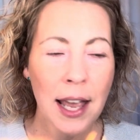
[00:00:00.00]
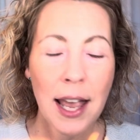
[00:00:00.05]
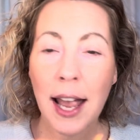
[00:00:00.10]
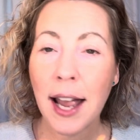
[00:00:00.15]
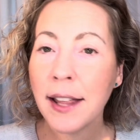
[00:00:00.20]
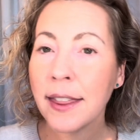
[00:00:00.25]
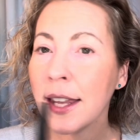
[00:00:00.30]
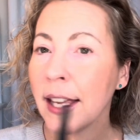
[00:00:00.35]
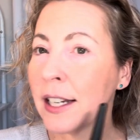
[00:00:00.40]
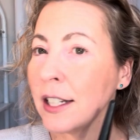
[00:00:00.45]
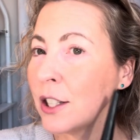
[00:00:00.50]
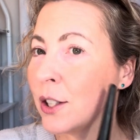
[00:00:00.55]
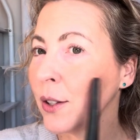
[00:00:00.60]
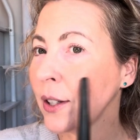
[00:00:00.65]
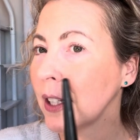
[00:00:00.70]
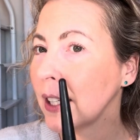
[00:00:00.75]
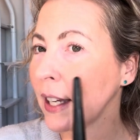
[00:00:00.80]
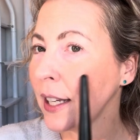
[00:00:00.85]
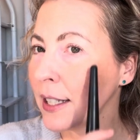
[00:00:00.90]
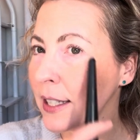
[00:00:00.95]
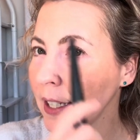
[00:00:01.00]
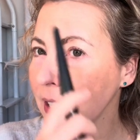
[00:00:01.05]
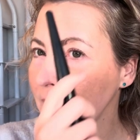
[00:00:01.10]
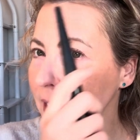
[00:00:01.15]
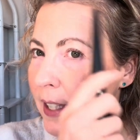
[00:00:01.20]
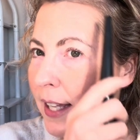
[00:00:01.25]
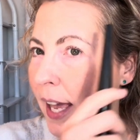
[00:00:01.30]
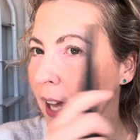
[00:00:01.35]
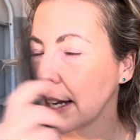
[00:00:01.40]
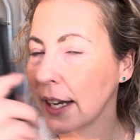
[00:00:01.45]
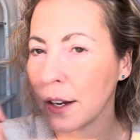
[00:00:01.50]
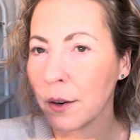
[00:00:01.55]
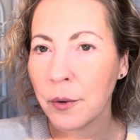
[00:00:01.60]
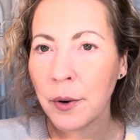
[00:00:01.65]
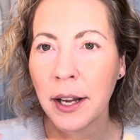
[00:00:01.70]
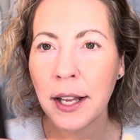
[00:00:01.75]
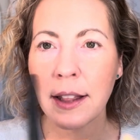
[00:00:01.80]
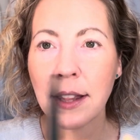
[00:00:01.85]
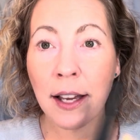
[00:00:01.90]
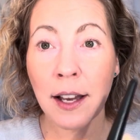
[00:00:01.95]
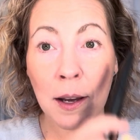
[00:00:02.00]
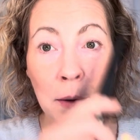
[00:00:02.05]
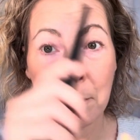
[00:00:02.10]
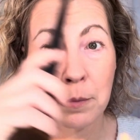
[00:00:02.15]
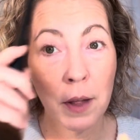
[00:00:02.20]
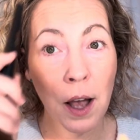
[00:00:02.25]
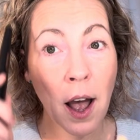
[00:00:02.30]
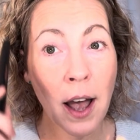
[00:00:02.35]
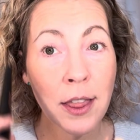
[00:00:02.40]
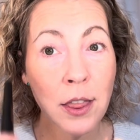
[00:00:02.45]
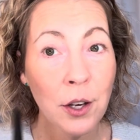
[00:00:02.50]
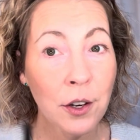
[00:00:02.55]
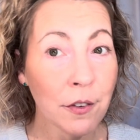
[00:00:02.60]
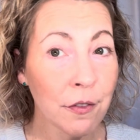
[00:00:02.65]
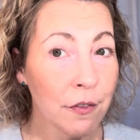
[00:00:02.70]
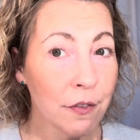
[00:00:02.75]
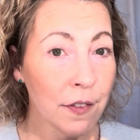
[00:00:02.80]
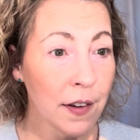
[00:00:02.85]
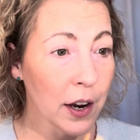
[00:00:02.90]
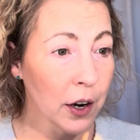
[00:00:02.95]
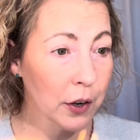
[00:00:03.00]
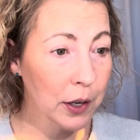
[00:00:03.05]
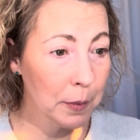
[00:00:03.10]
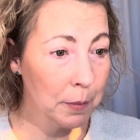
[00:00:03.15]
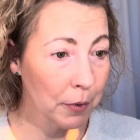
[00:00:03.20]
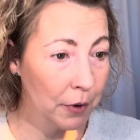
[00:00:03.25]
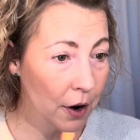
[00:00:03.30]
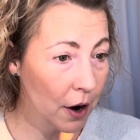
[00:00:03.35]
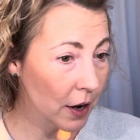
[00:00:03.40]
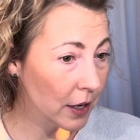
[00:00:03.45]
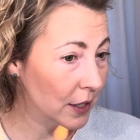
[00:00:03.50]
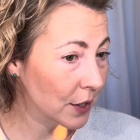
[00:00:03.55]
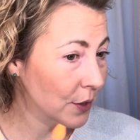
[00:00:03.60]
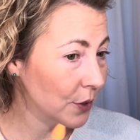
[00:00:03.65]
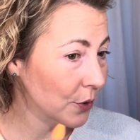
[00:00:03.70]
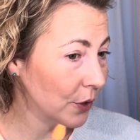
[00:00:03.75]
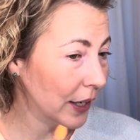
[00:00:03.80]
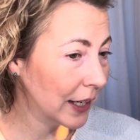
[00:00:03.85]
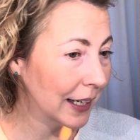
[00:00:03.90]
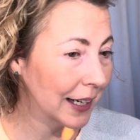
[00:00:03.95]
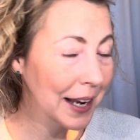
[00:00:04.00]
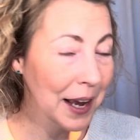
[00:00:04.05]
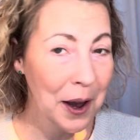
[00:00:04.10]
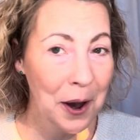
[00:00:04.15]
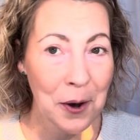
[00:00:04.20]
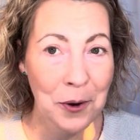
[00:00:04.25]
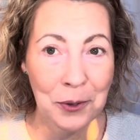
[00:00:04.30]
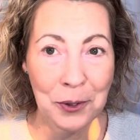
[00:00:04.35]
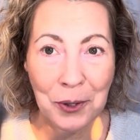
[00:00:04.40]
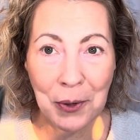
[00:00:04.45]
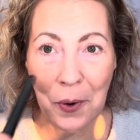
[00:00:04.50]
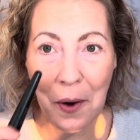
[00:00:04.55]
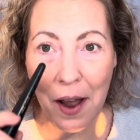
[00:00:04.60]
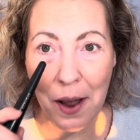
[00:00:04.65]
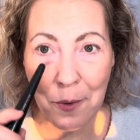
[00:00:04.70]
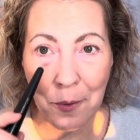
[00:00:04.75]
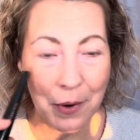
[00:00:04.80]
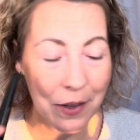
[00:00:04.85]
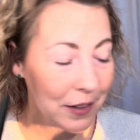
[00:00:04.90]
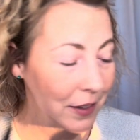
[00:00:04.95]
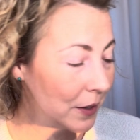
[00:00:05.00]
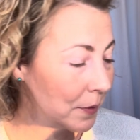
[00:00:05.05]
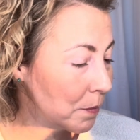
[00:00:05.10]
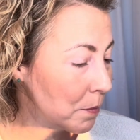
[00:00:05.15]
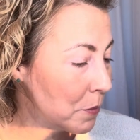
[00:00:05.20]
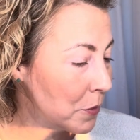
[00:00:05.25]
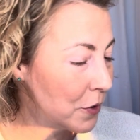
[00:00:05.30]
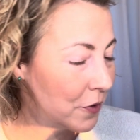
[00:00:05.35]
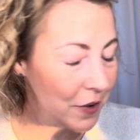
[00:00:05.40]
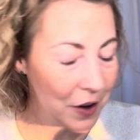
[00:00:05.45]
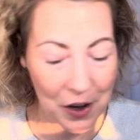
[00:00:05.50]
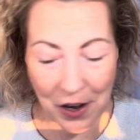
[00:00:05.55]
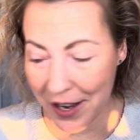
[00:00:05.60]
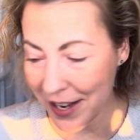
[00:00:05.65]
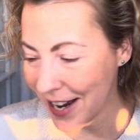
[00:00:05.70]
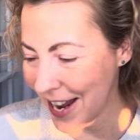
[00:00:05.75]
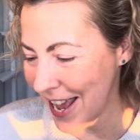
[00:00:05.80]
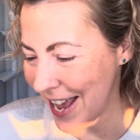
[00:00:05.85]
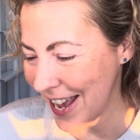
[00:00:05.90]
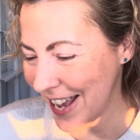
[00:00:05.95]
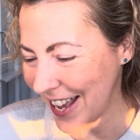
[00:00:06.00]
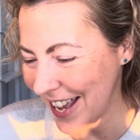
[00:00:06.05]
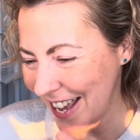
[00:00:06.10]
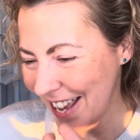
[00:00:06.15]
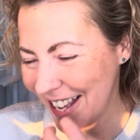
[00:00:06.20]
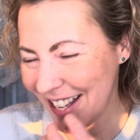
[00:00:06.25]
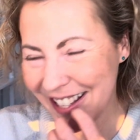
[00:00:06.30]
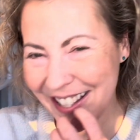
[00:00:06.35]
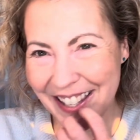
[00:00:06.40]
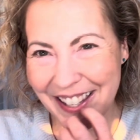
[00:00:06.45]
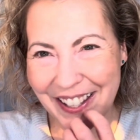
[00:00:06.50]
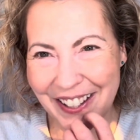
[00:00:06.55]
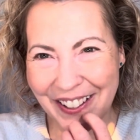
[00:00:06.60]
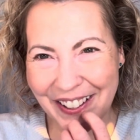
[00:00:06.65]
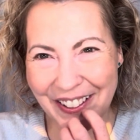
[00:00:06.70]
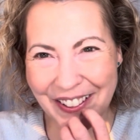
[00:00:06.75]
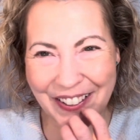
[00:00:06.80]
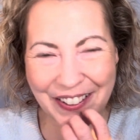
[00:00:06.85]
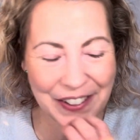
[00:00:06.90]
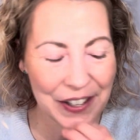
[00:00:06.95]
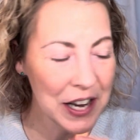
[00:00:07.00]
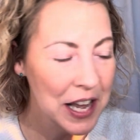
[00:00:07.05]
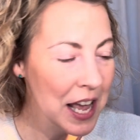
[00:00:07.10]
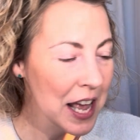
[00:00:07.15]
And then it did set it, right? Like I look very bronzed right now, so I will move on to